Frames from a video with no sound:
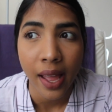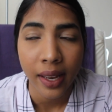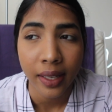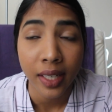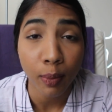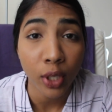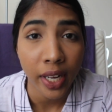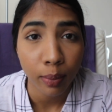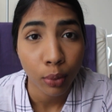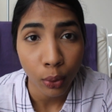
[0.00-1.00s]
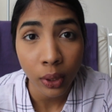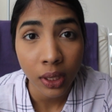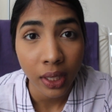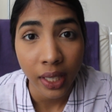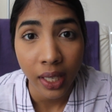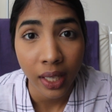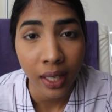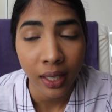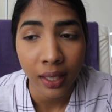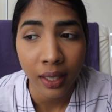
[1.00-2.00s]
and Yamuna had a booth,
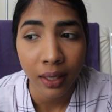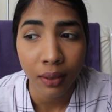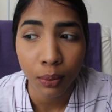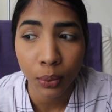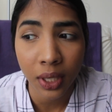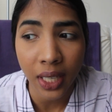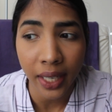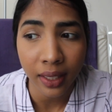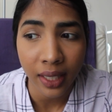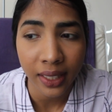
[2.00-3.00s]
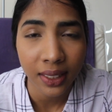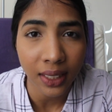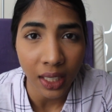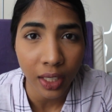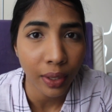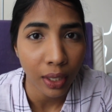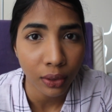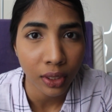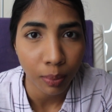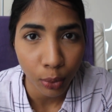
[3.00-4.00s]
and we kind of like stuck
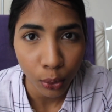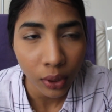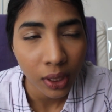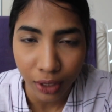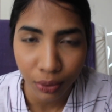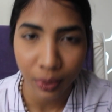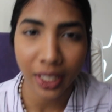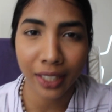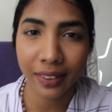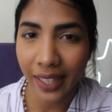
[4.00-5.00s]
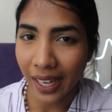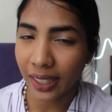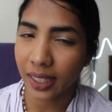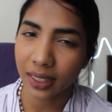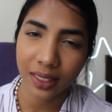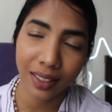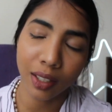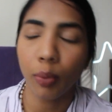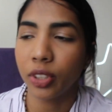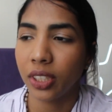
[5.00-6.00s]
around the booth because we were kind of scared, because
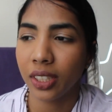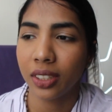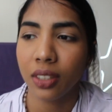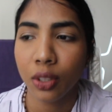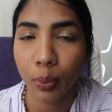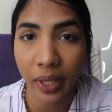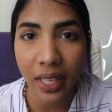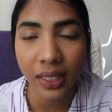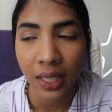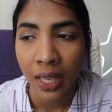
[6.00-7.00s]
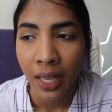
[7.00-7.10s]
obviously it's a new place